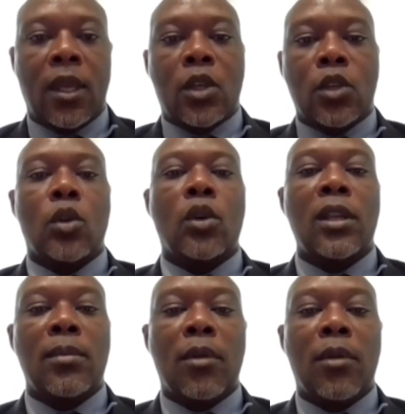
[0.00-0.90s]
So
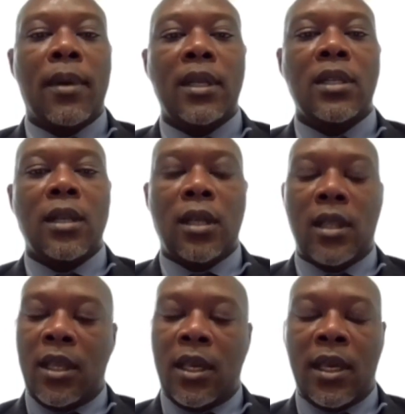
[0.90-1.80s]
the moment
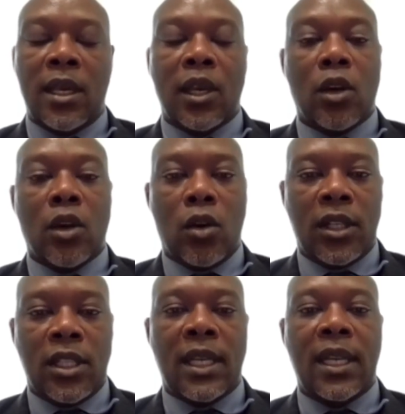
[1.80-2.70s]
the
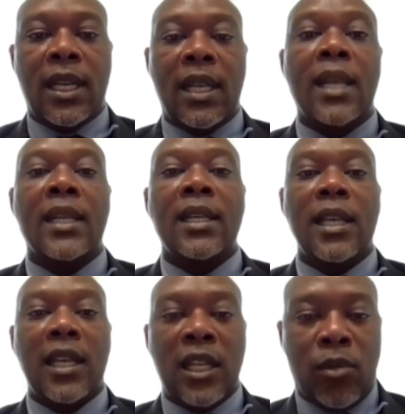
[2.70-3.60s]
container
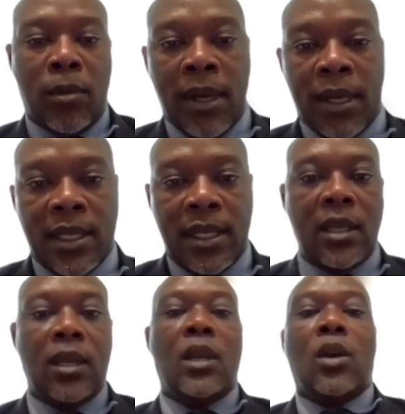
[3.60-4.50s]
landed in Mombasa,
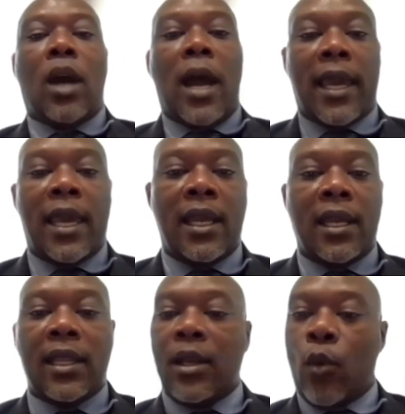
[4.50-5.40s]

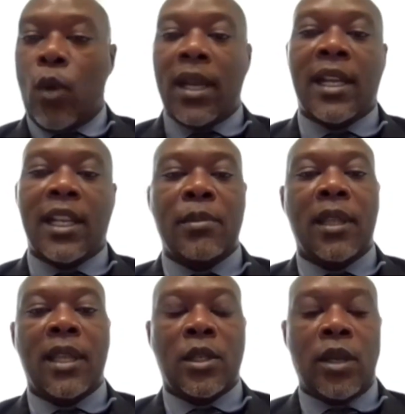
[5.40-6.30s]
again, one
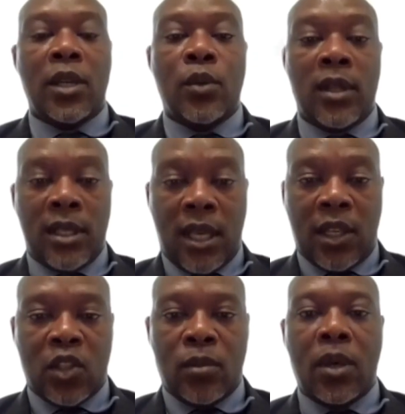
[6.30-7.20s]
arrangement that we had with this
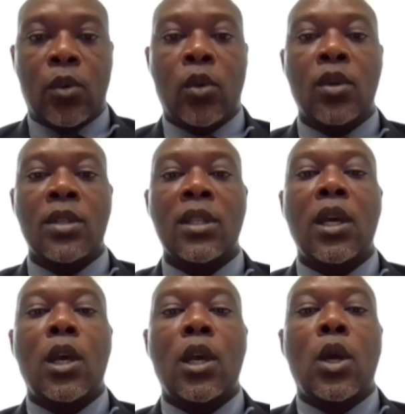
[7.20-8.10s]
customer was
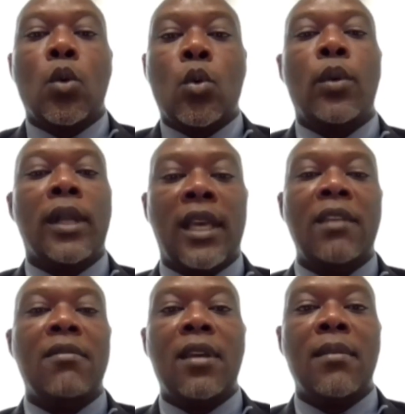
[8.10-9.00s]
we will give
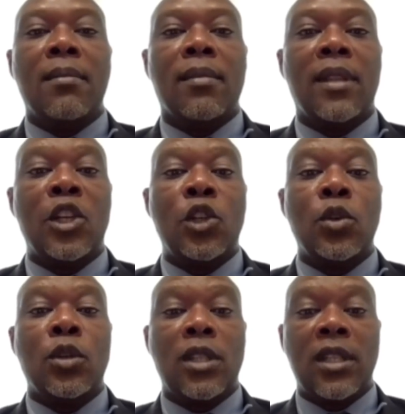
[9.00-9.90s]
him the
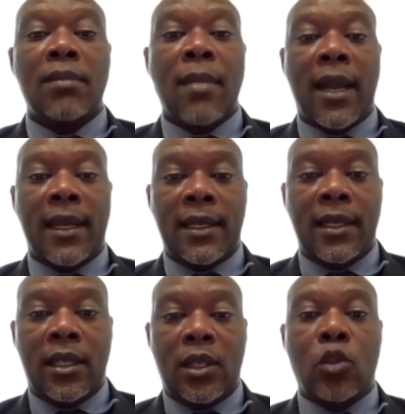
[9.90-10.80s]
duty money
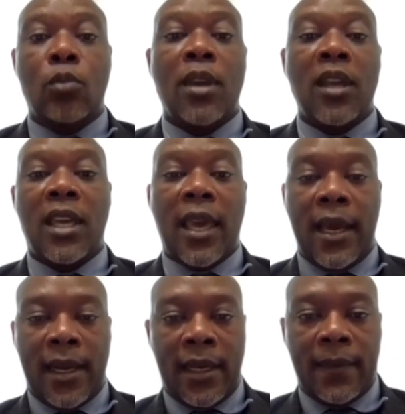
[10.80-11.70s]
to pay
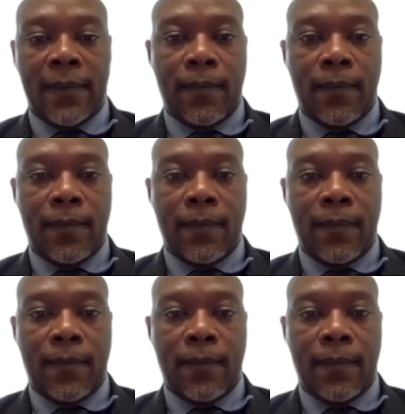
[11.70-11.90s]
KRA,